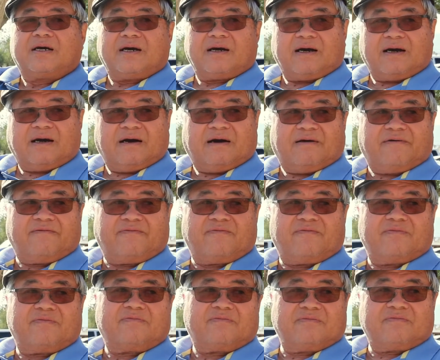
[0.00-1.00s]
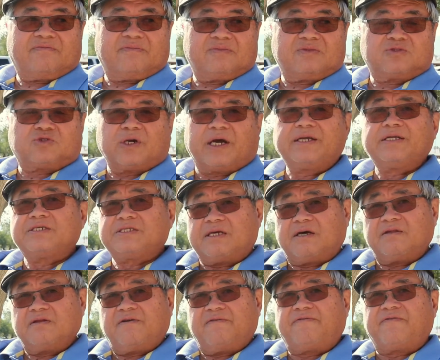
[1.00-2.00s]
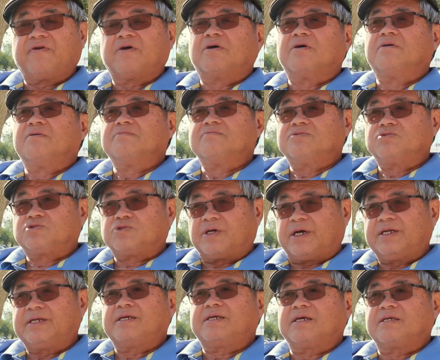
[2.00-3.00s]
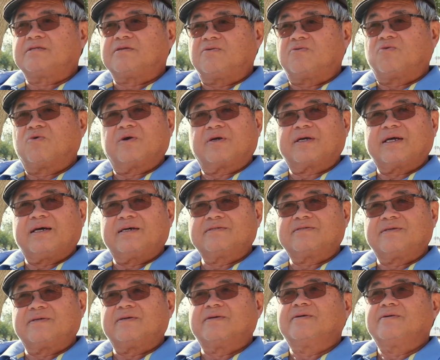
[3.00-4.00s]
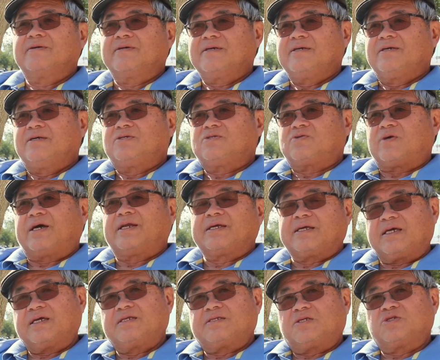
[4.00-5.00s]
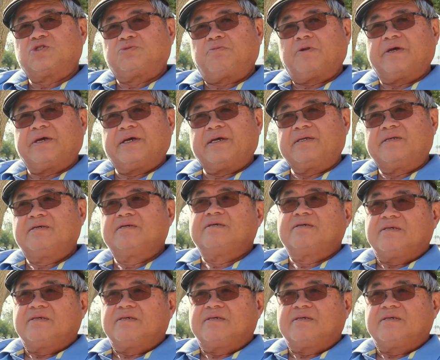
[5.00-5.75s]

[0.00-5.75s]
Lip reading: of trying to sell their film, trying to get their work out there, trying to get it displayed.